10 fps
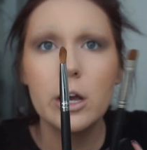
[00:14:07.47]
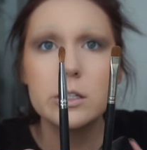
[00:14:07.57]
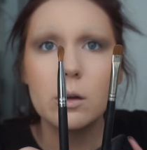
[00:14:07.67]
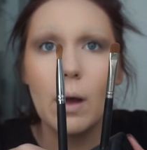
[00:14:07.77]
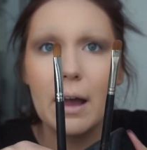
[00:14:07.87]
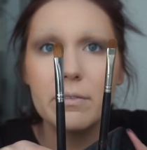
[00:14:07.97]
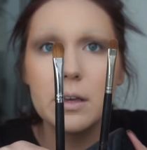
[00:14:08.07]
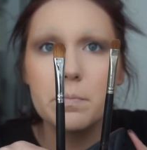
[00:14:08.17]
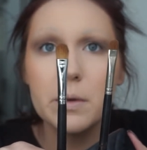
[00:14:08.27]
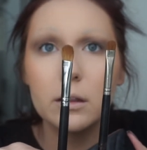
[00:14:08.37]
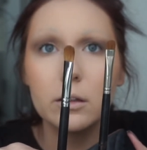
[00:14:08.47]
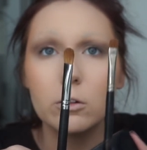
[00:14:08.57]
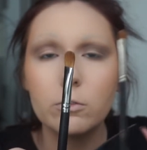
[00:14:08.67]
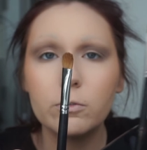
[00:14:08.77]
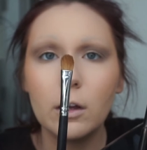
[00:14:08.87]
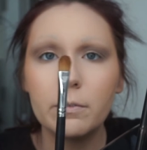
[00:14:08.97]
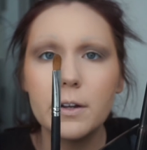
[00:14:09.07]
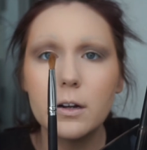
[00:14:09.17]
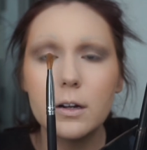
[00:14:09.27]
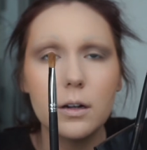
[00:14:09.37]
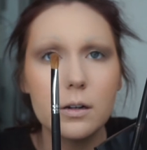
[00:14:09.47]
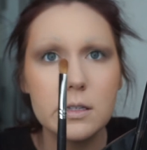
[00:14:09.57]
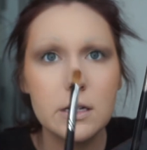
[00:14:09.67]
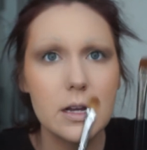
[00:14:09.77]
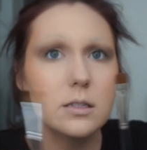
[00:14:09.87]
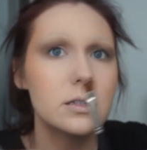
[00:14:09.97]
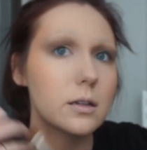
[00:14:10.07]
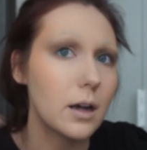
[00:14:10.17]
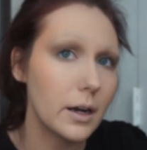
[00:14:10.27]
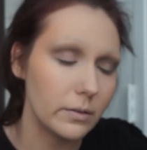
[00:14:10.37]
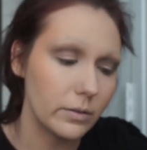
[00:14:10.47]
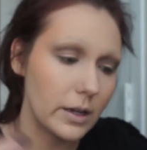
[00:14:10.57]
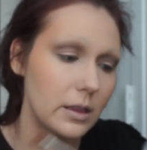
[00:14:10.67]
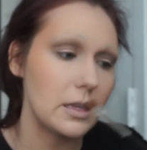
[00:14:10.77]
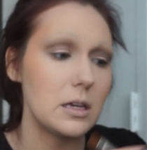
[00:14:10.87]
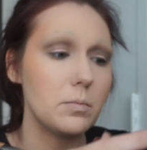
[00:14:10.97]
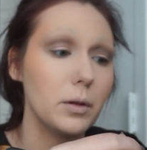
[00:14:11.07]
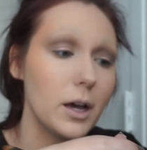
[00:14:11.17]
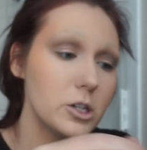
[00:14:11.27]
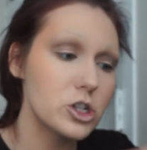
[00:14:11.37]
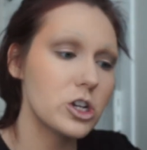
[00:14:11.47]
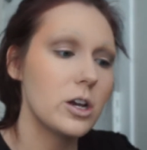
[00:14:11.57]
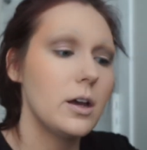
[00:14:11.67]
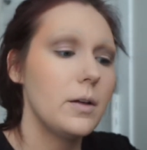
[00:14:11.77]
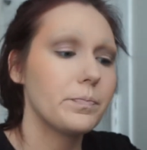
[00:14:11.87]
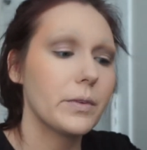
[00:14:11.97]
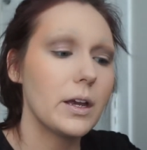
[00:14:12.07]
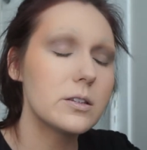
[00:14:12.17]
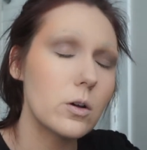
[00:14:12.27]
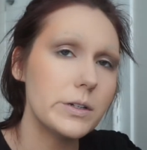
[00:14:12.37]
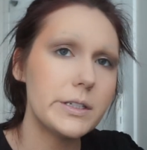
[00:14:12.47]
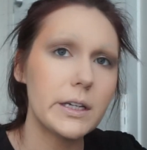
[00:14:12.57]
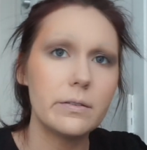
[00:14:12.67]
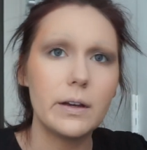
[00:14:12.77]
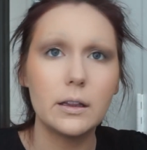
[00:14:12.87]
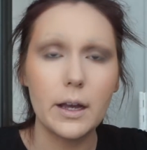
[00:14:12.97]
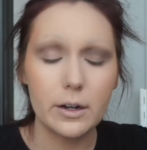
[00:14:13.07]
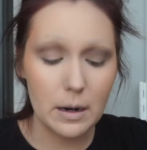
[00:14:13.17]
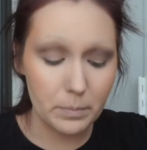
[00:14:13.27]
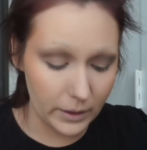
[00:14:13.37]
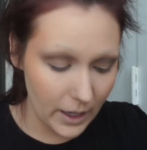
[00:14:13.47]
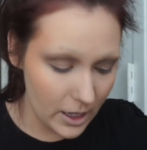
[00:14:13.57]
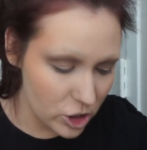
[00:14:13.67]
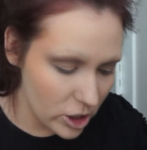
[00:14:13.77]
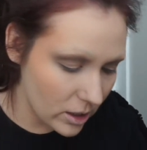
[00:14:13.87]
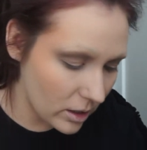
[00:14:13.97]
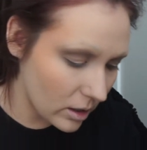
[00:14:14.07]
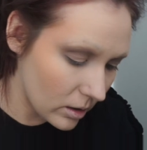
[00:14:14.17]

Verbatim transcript: So having it be a little fluffier and not as dense, kind of like the blush, it's going to give a lighter application.